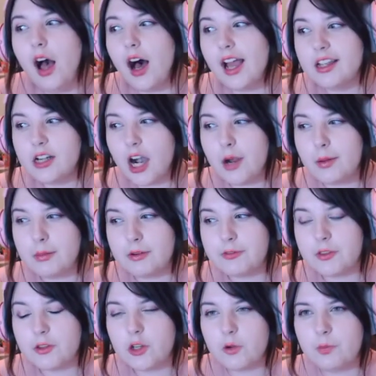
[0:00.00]
I can't remember off
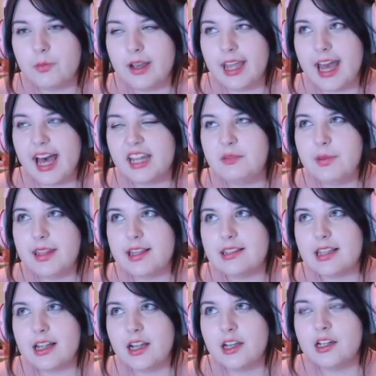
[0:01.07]
the top of my head, but there's
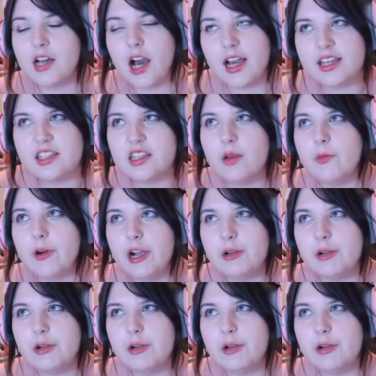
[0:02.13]
like a guy somewhere,